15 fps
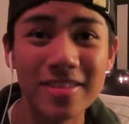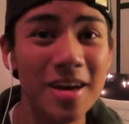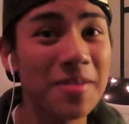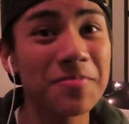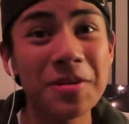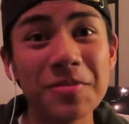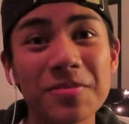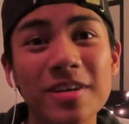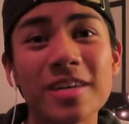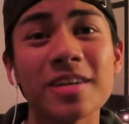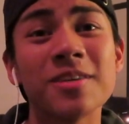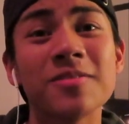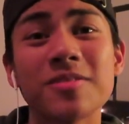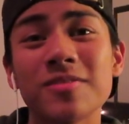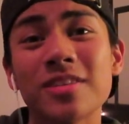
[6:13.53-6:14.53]
That made my
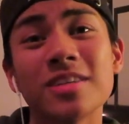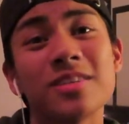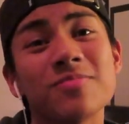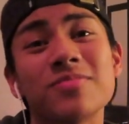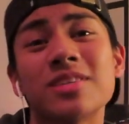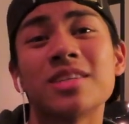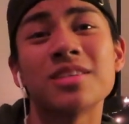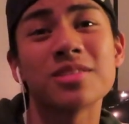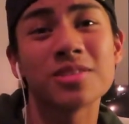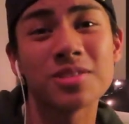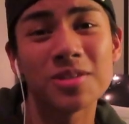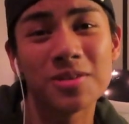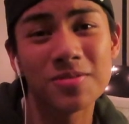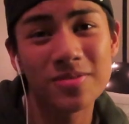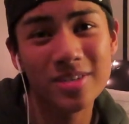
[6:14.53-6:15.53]
heart like melt
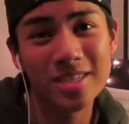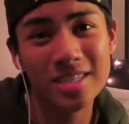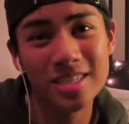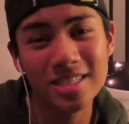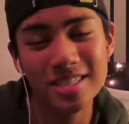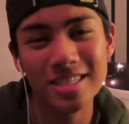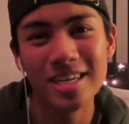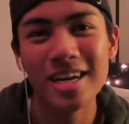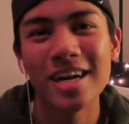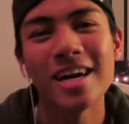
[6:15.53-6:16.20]
so much.